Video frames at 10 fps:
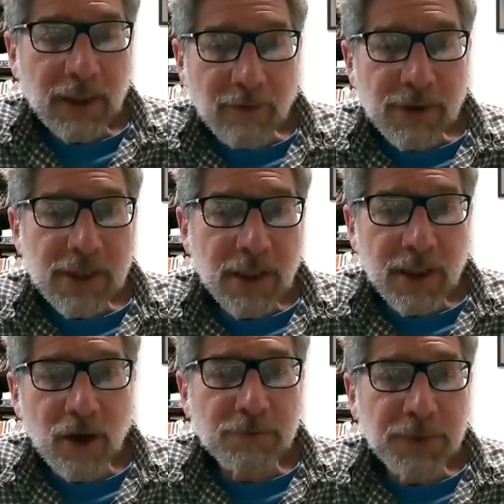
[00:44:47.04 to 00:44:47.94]
they obviously
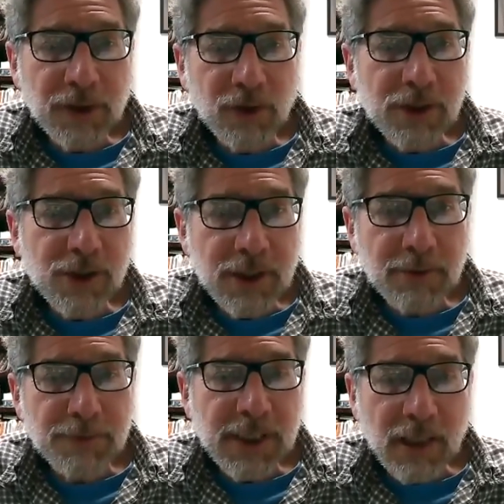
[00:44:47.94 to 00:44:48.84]
don't, because she's
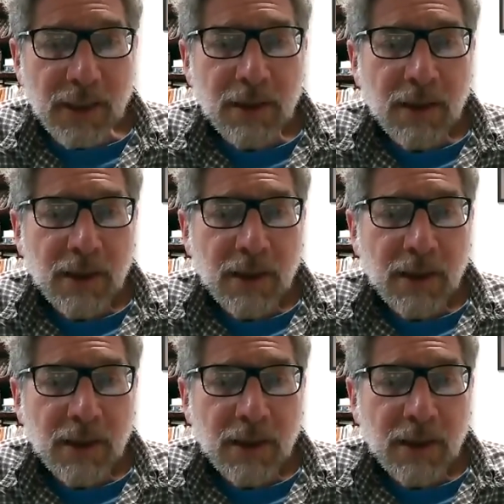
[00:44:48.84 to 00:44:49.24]
upset.